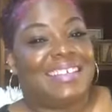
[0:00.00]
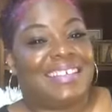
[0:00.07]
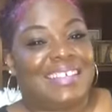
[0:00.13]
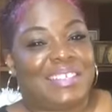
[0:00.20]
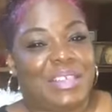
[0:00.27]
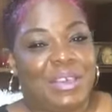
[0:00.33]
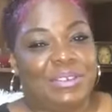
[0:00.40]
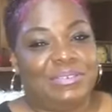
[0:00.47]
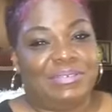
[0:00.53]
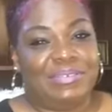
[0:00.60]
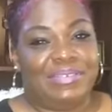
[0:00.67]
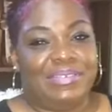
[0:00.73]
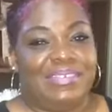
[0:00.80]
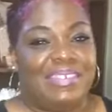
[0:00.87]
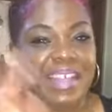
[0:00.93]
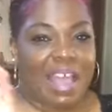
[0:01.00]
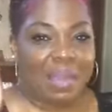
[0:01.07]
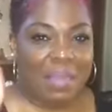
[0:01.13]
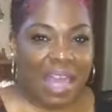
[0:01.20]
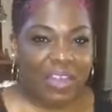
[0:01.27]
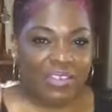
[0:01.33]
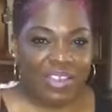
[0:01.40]
So, I'm
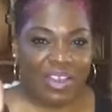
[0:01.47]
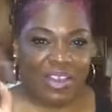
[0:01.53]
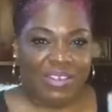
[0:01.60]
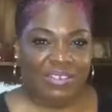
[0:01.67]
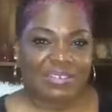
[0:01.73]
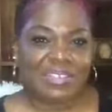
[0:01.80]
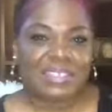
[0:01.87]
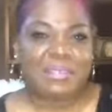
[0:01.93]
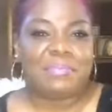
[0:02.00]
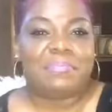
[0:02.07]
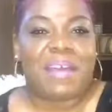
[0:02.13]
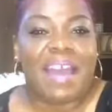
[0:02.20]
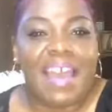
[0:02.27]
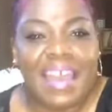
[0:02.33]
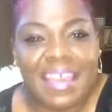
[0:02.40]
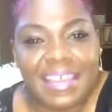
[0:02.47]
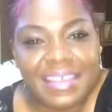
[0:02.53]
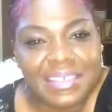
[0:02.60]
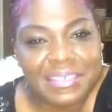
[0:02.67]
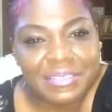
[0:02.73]
out, y'all. Bye.